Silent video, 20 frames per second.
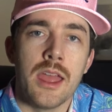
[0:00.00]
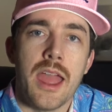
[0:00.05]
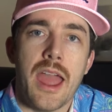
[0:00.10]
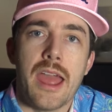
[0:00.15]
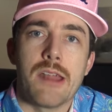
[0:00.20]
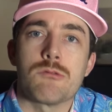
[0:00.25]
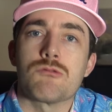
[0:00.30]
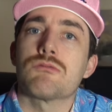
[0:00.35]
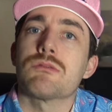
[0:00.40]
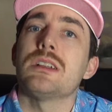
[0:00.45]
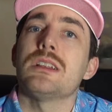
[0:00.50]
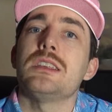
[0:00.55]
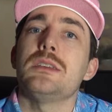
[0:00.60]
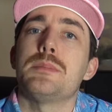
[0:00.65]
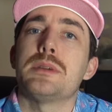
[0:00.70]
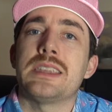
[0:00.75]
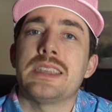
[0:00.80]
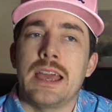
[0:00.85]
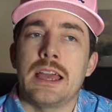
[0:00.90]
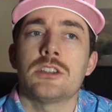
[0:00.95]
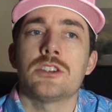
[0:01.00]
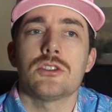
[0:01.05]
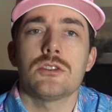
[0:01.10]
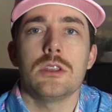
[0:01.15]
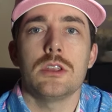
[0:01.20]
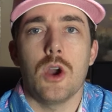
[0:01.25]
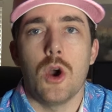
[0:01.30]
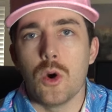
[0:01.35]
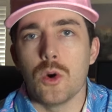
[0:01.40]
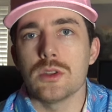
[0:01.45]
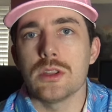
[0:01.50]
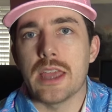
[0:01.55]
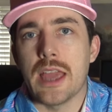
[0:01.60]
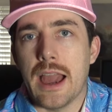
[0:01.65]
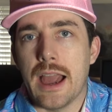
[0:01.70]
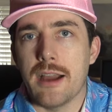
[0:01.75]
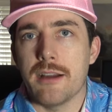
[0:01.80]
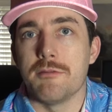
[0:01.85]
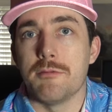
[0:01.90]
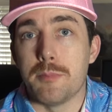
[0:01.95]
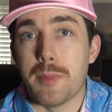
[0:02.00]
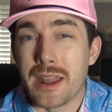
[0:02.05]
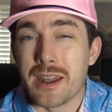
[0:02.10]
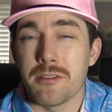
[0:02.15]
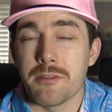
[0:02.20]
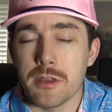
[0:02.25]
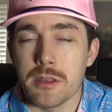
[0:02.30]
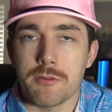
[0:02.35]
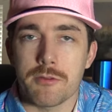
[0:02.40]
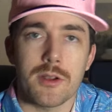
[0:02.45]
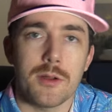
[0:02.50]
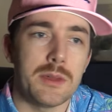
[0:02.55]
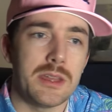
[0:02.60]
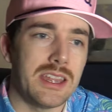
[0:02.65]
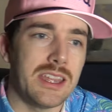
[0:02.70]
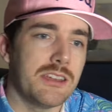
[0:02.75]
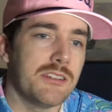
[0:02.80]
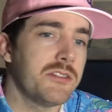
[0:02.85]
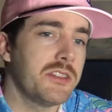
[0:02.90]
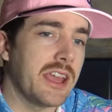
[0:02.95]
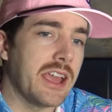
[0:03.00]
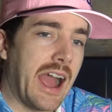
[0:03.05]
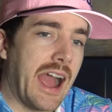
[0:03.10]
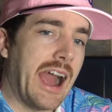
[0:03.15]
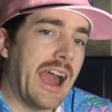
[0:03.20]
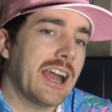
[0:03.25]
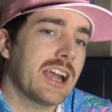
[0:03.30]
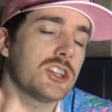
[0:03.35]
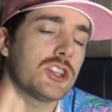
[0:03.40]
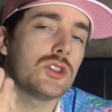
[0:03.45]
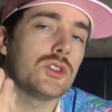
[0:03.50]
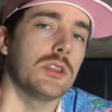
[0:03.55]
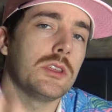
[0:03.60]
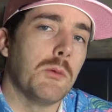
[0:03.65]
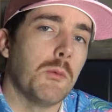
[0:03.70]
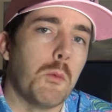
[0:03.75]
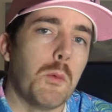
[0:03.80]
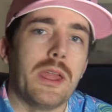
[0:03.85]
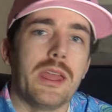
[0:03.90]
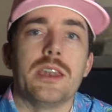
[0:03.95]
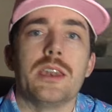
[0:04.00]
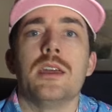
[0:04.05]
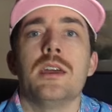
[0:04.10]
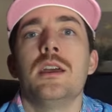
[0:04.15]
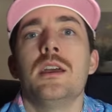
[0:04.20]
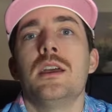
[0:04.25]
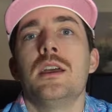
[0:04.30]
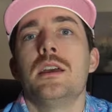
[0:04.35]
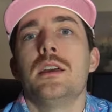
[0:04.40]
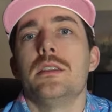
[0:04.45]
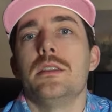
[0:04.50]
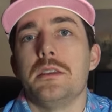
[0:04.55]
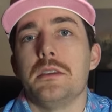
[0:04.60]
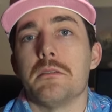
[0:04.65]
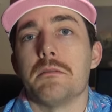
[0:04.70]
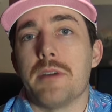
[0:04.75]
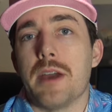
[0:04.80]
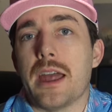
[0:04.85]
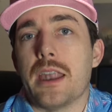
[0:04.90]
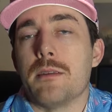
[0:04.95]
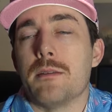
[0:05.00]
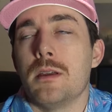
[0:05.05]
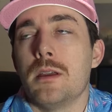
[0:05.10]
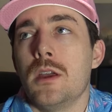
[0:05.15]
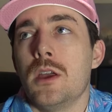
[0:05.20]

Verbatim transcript: and really potentially only have benefit from it if they actually win the event.